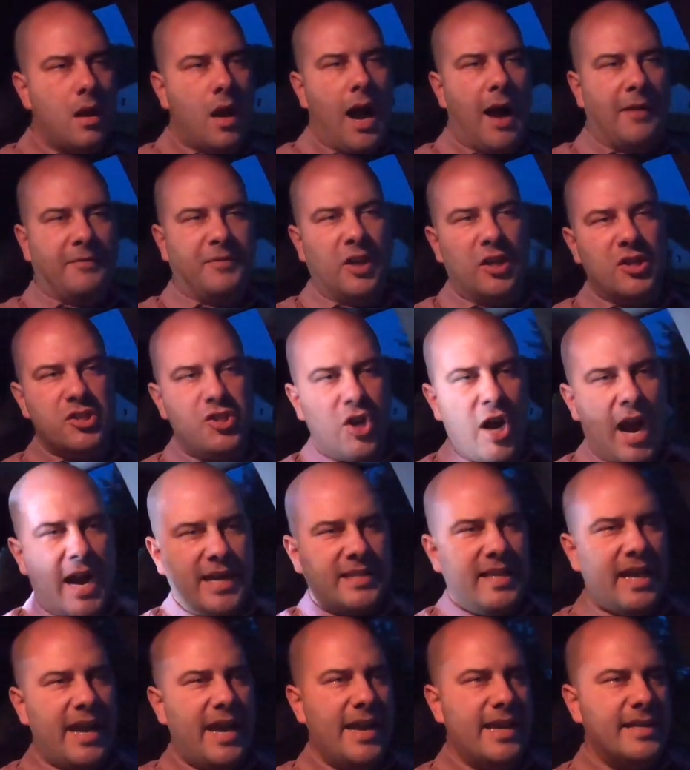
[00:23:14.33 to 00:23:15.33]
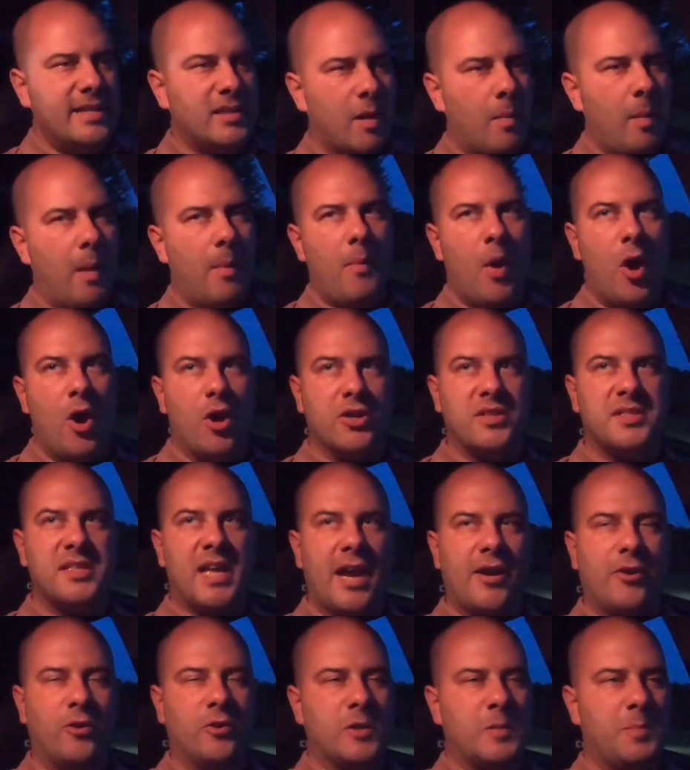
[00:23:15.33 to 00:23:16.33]
I've done track days on my
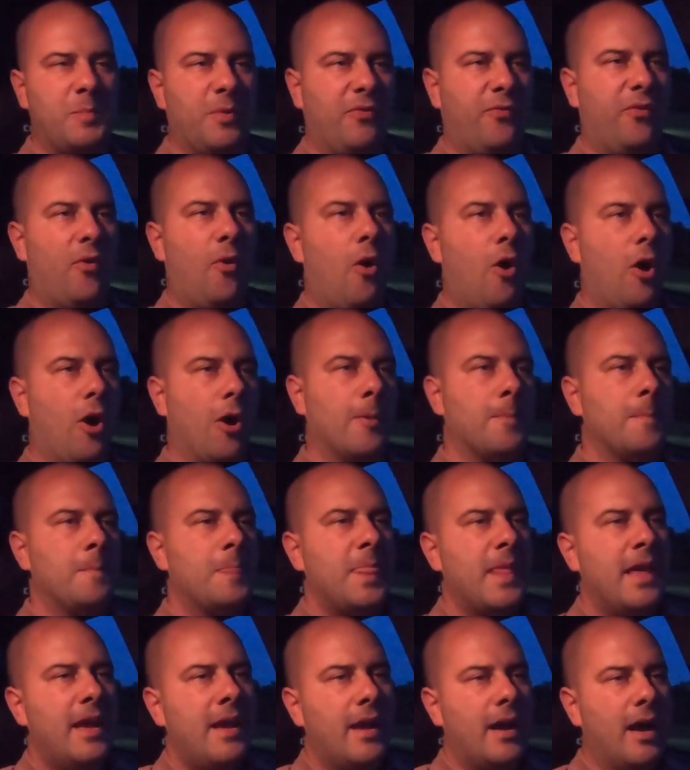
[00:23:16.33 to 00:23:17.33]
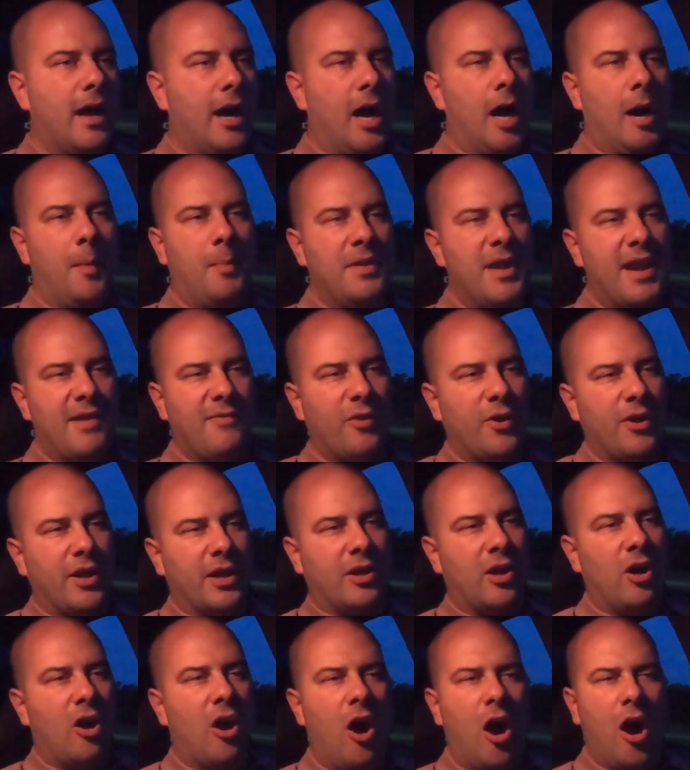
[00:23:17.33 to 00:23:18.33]
motorcycles before, but never in
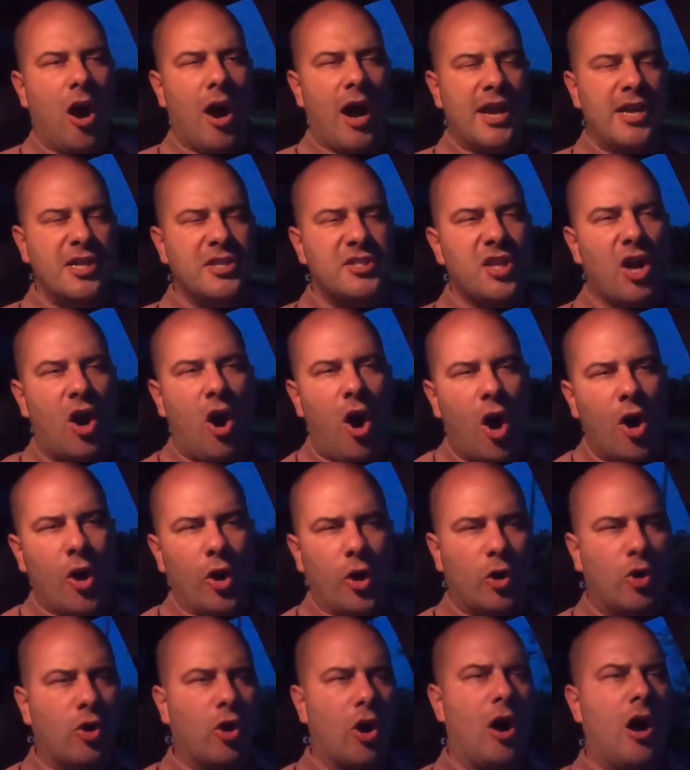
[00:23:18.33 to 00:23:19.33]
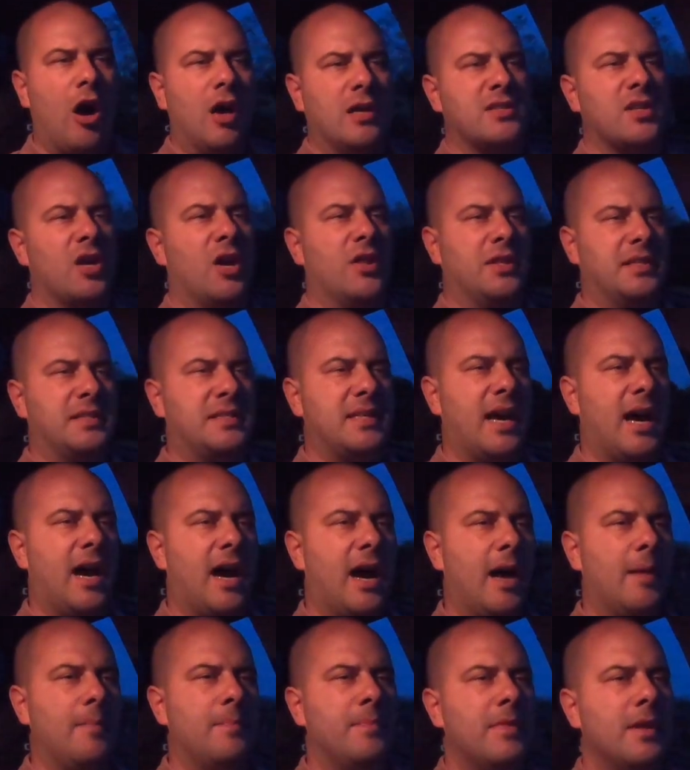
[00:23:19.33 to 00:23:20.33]
a car. I used to autocross all the
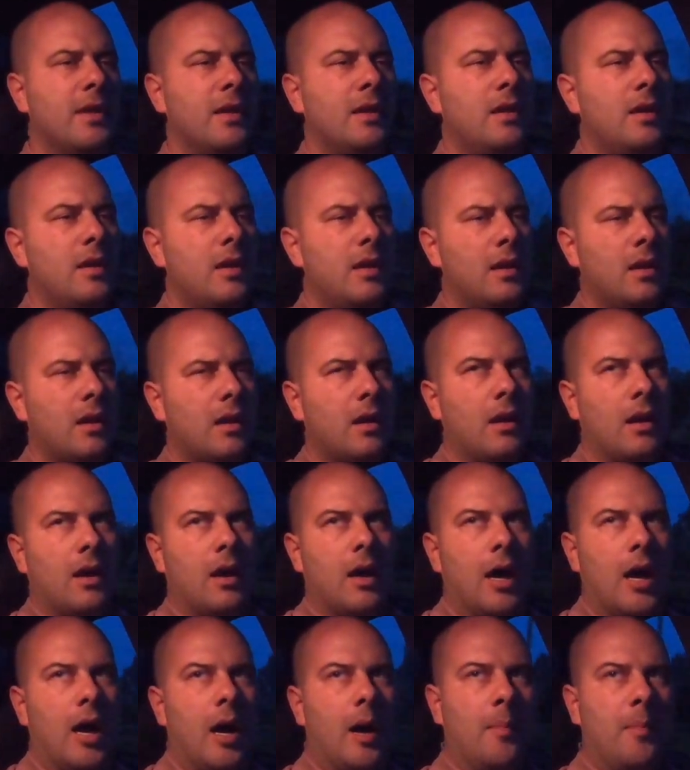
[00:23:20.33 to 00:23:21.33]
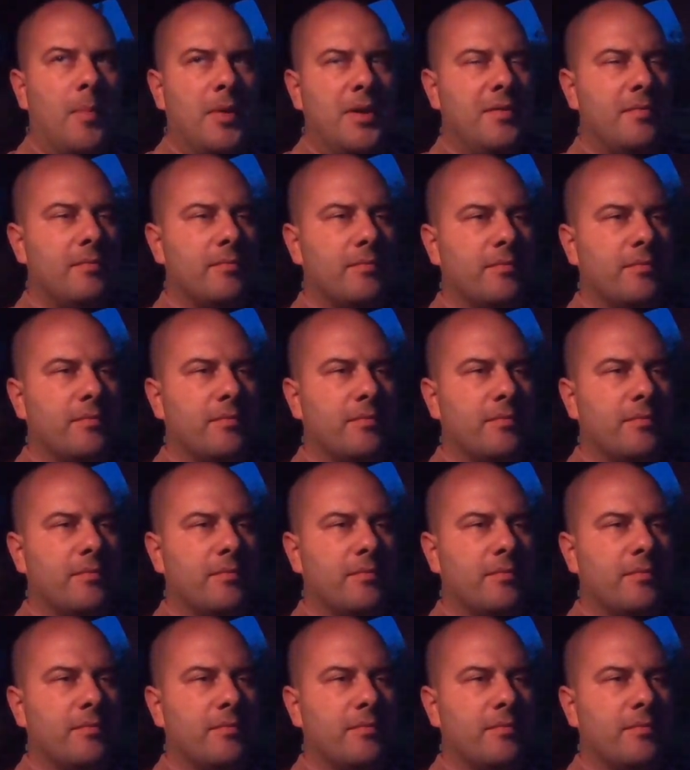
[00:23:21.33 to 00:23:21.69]
time, but